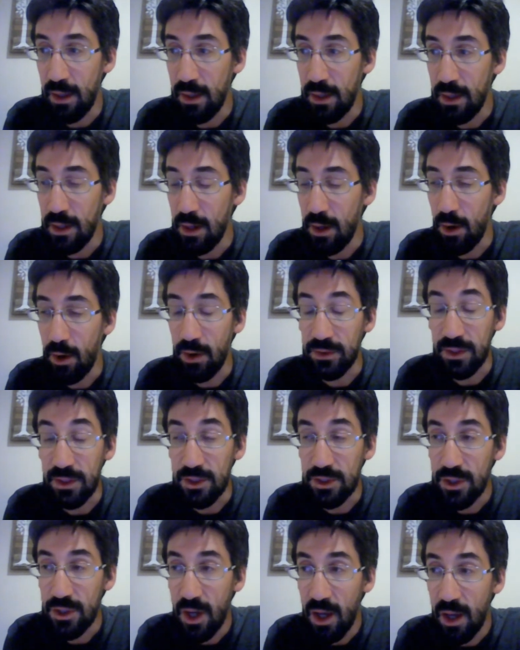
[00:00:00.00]
On the
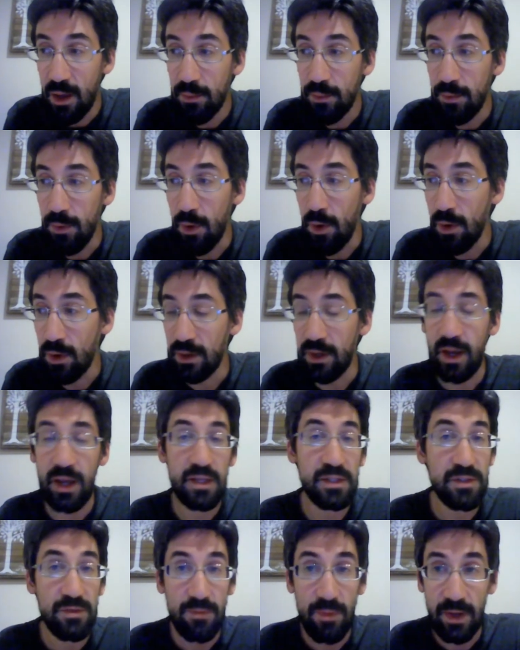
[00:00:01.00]
job, all kinds
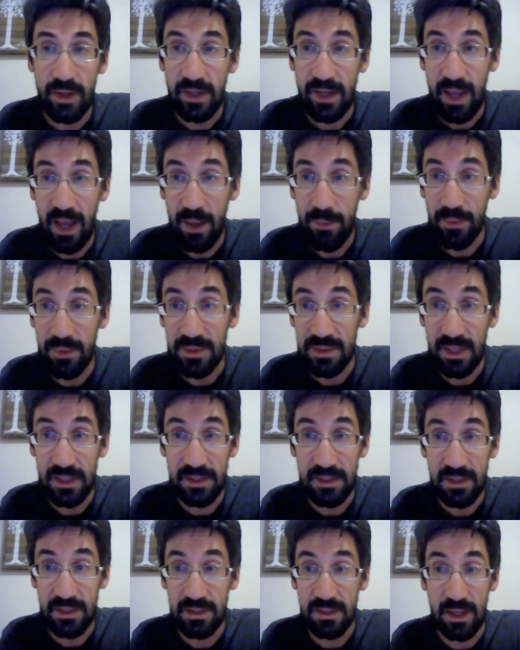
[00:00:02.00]
of writing happens that's
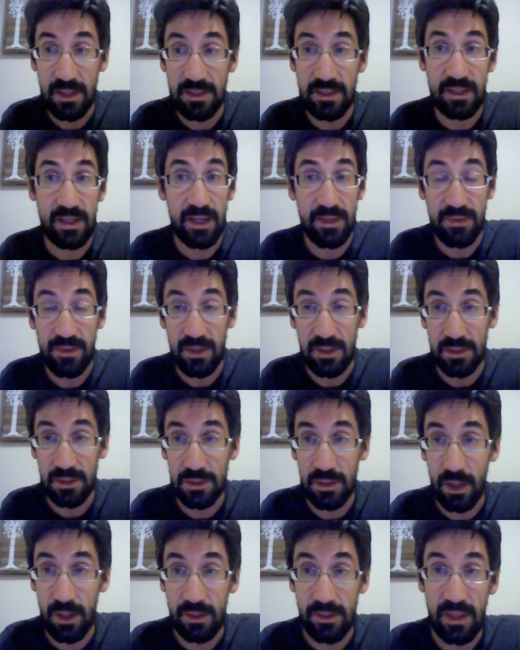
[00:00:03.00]
designed to get things
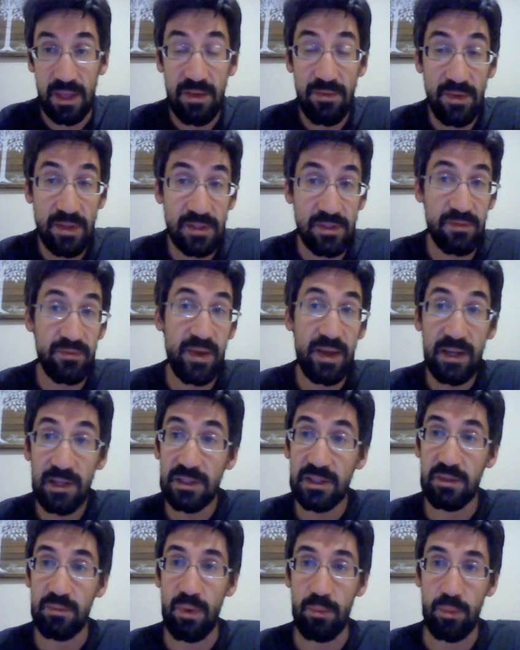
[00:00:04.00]
done. Even as a faculty
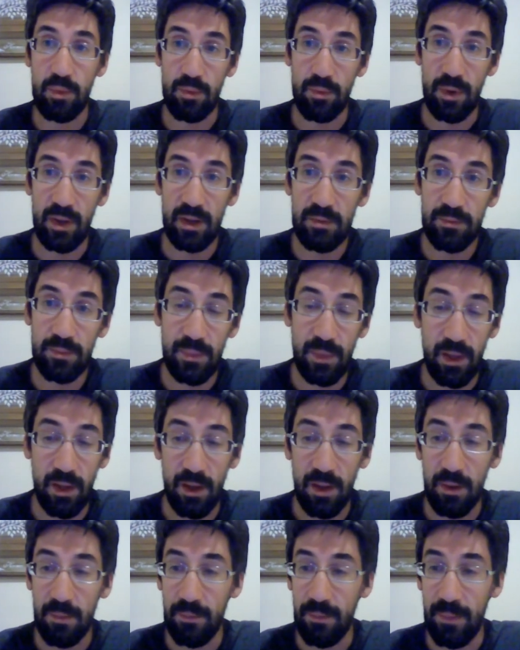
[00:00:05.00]
member, right?
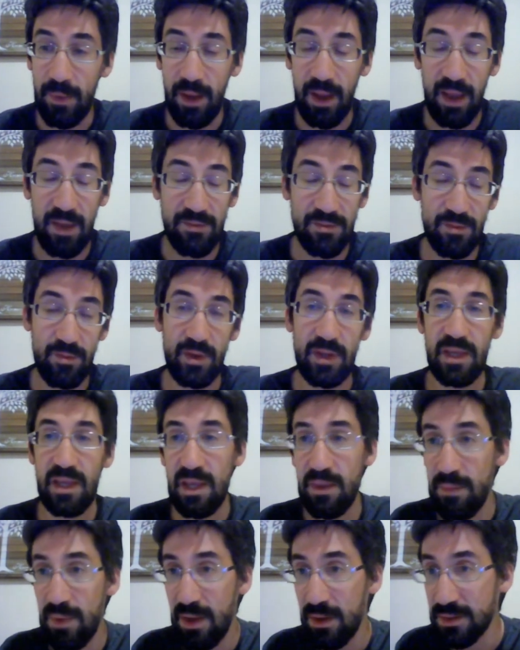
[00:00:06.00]
I have to write
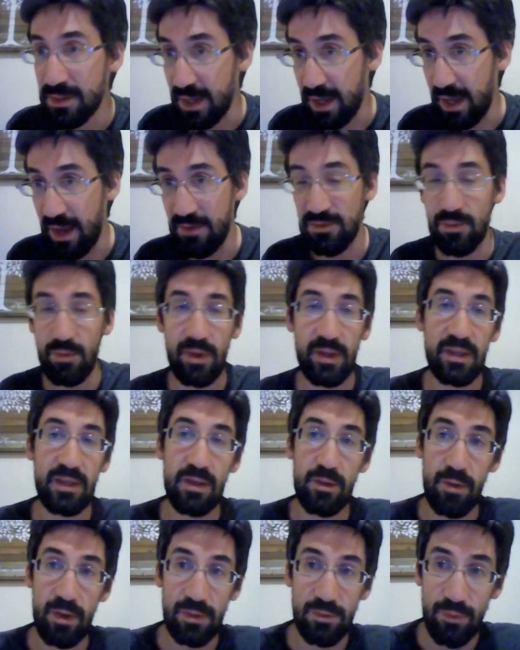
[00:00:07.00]
emails, I have to write
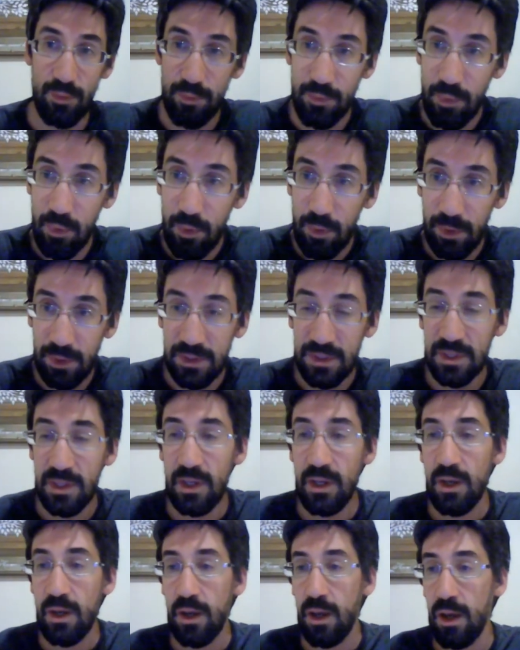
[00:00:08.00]
year-end reports.
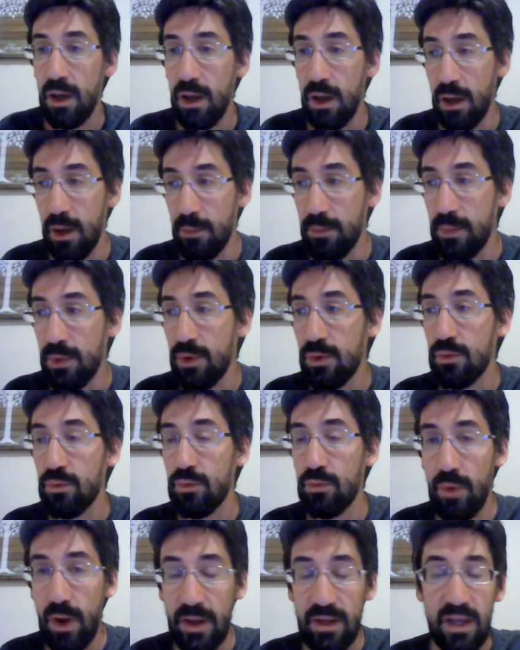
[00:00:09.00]

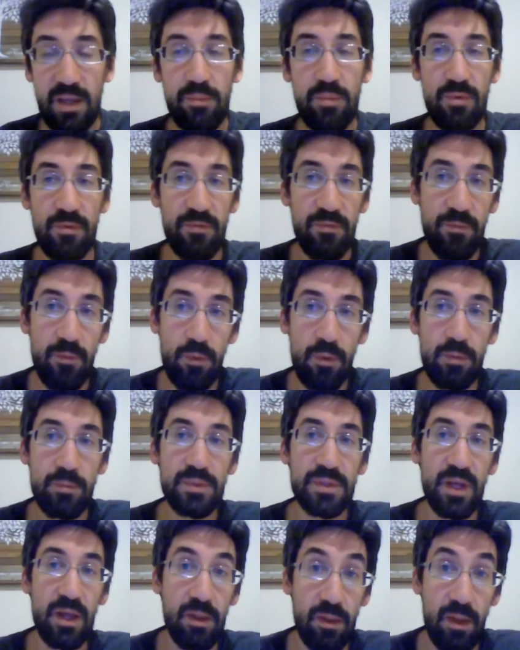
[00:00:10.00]
Writing performs
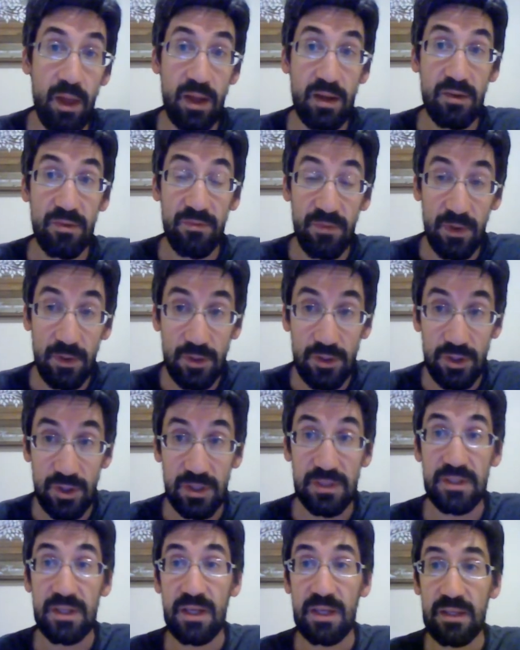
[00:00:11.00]
a lot of
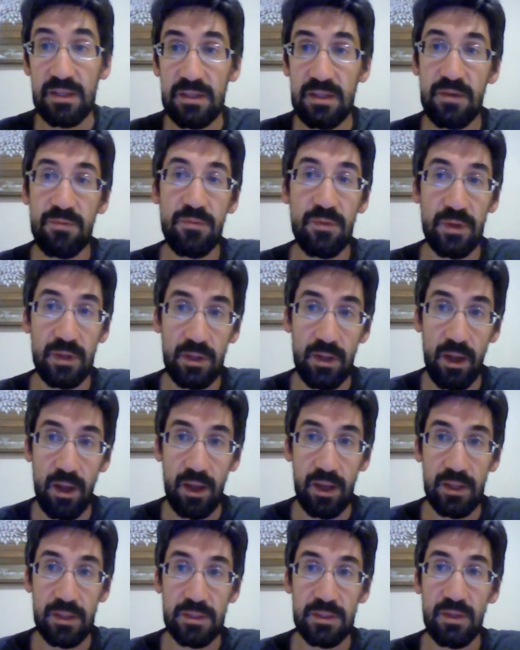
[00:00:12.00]
functions in different
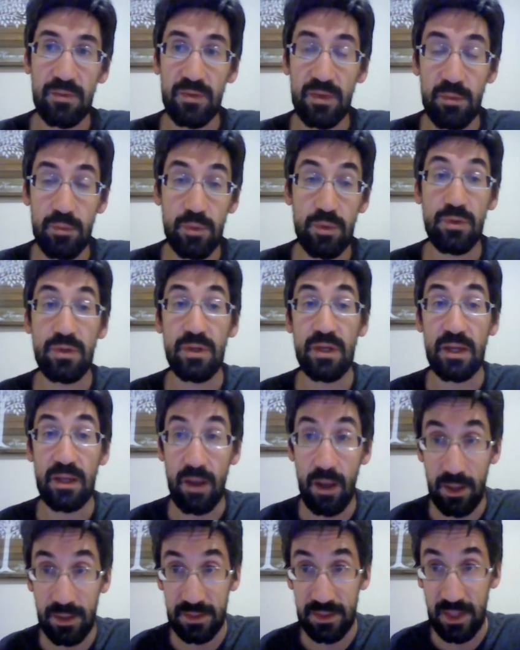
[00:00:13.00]
kinds of community
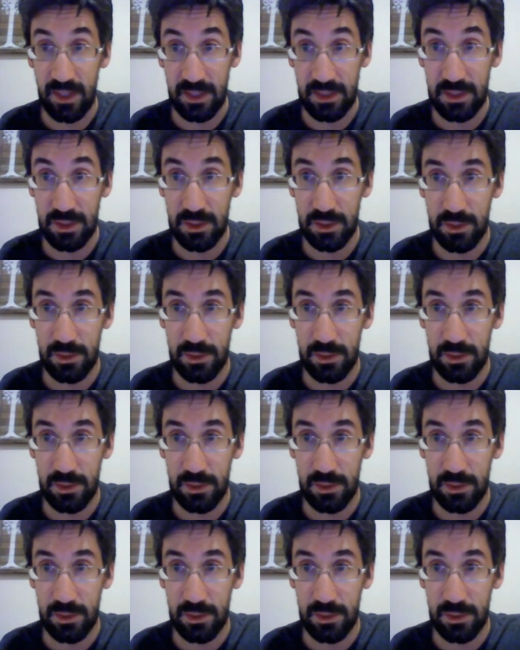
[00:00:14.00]
contexts.